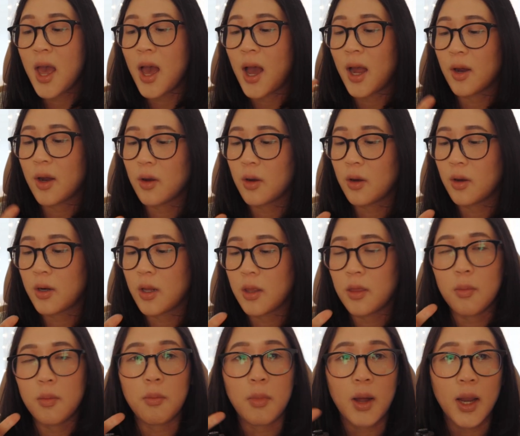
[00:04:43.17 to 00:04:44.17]
I heard
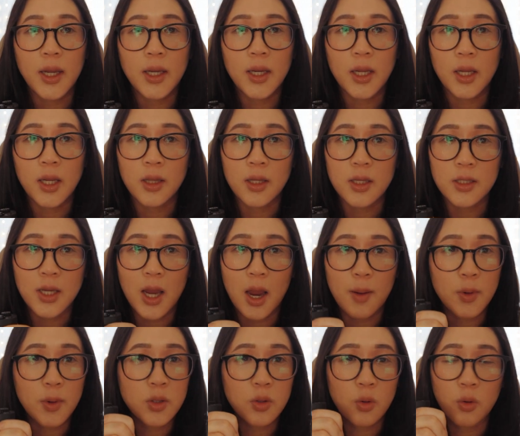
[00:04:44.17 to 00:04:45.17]
the mic in this
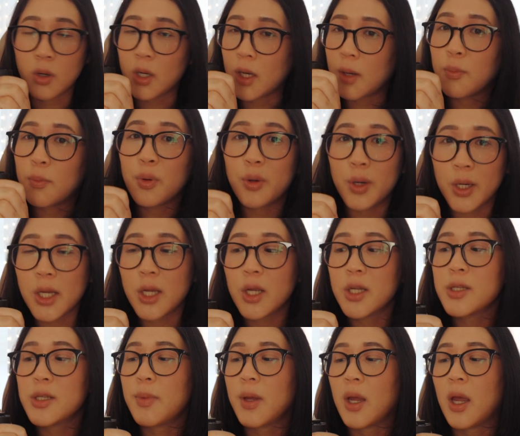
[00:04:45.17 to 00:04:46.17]
camera is already pretty good
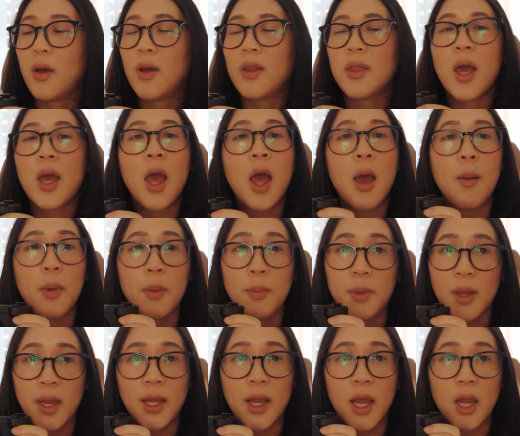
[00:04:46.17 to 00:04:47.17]
to begin with, but
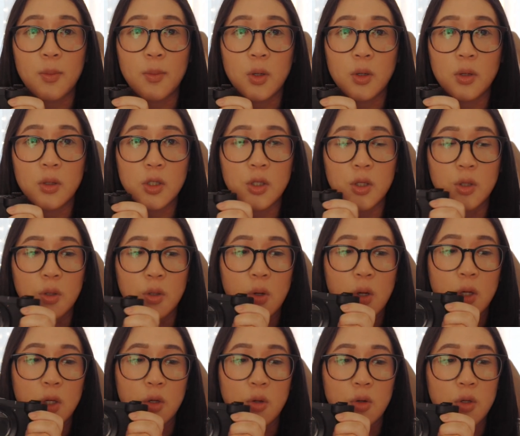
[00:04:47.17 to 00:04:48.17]
being able to
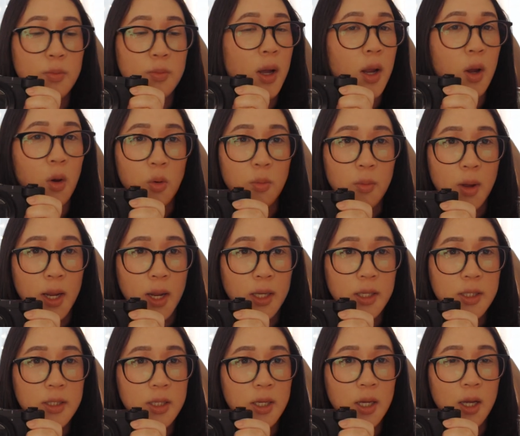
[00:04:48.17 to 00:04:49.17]
use my own
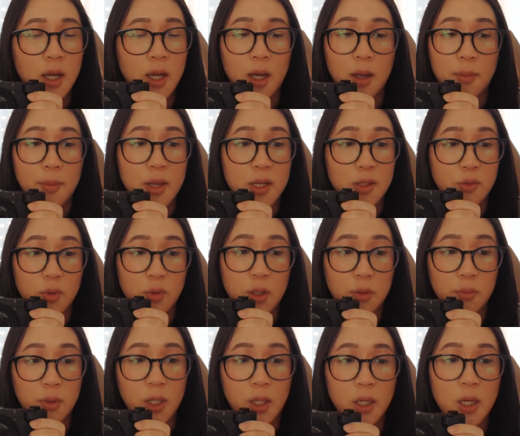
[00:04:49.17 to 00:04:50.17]
mics is
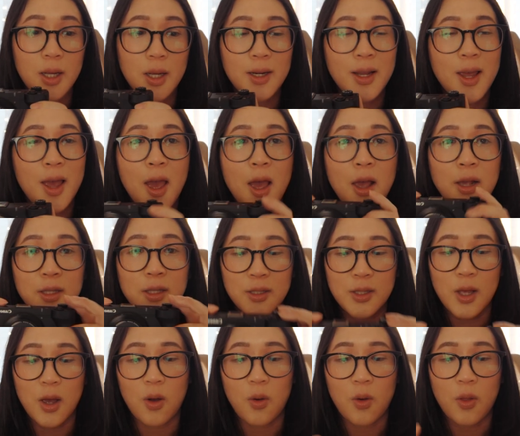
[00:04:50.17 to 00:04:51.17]
really good.
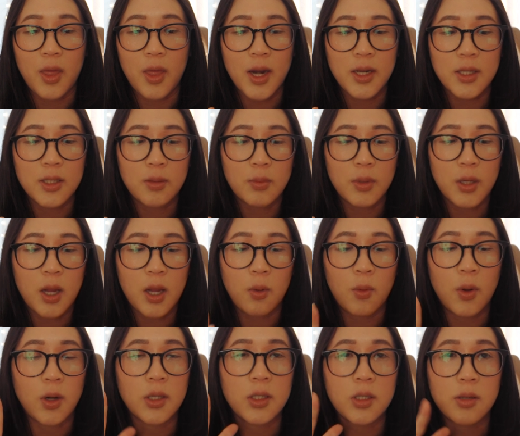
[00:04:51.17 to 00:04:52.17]
So that is something I
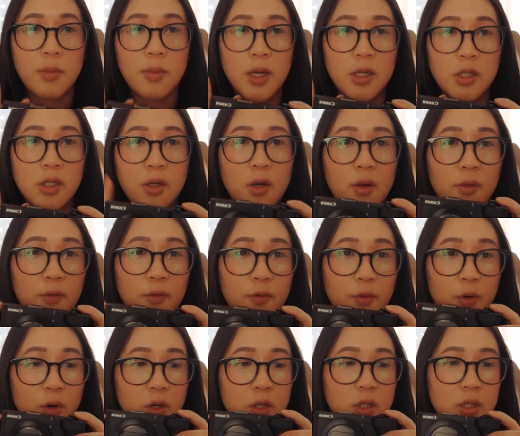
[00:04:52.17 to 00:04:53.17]
wanted to mention
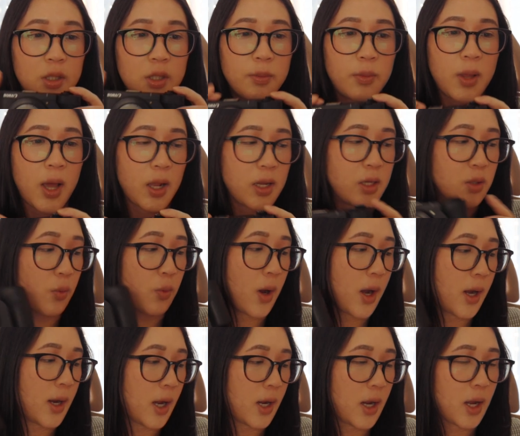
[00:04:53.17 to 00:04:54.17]
first. That is
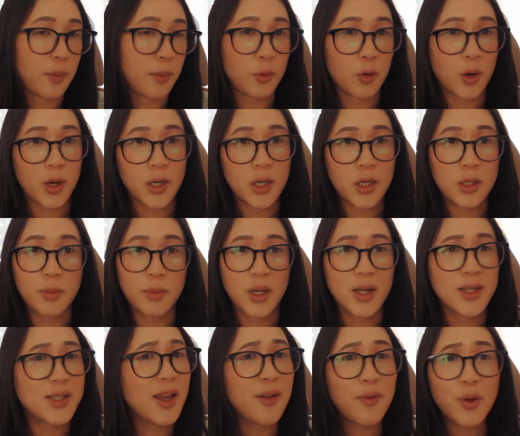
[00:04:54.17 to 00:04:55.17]
why I upgraded,
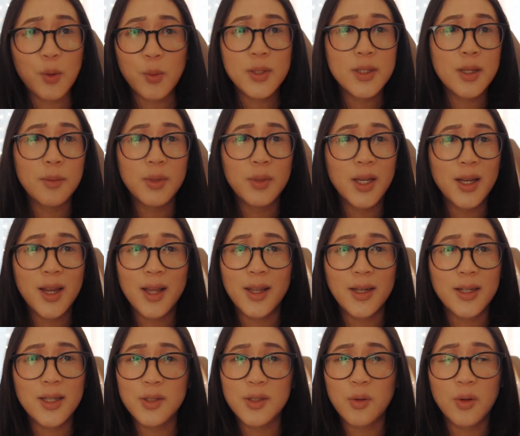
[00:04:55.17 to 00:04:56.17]
because if it was something like
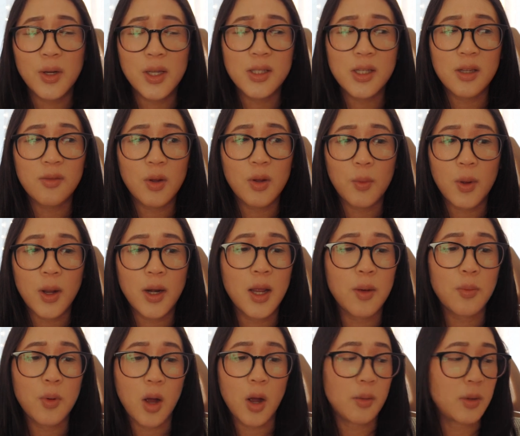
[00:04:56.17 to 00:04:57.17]
the Sony ZV-1, I
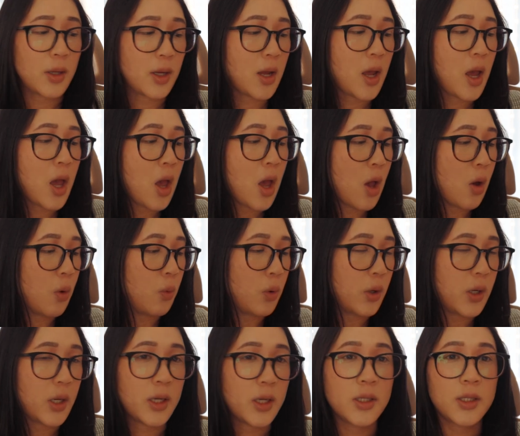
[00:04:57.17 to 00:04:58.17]
probably
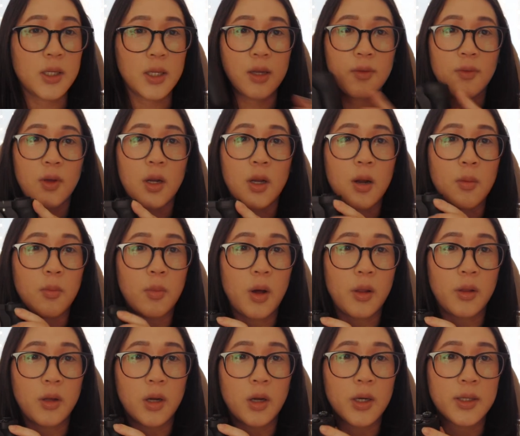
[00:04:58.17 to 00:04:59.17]
wouldn't even
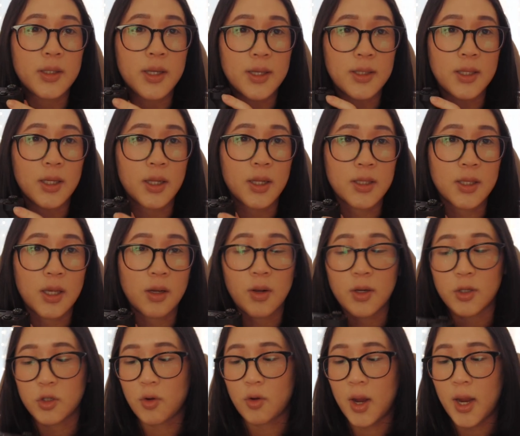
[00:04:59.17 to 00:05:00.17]
bother testing this out
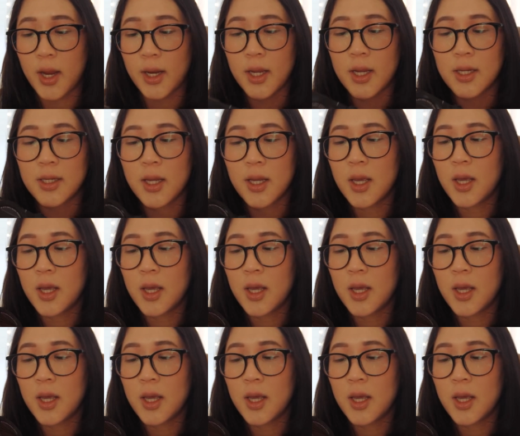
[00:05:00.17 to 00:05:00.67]
and trying it.